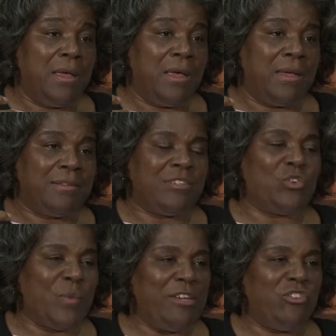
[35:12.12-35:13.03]
uh,
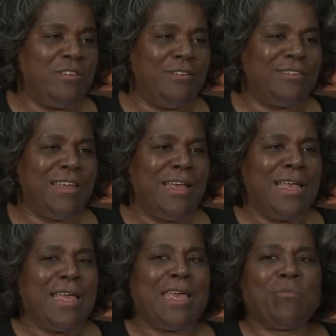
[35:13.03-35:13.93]
situations,
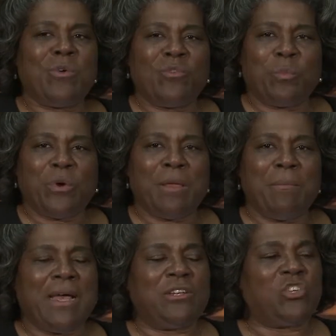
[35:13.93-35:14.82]
it was pretty
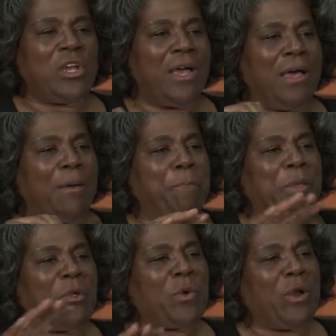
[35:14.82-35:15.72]
much a
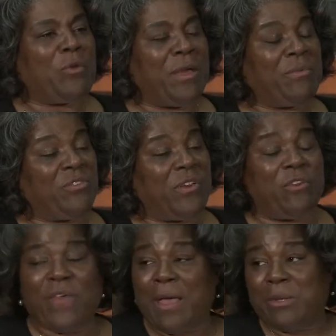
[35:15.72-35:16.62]
bureau that was
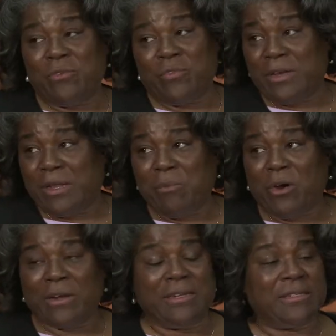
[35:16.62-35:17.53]
very family friendly.
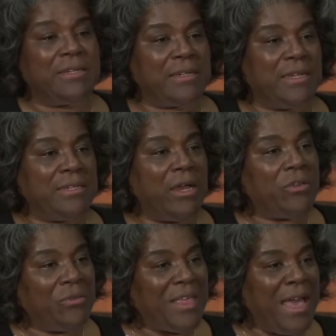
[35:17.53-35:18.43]
Mark can, can tell
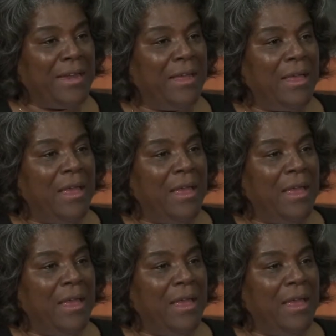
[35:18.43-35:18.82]
you that.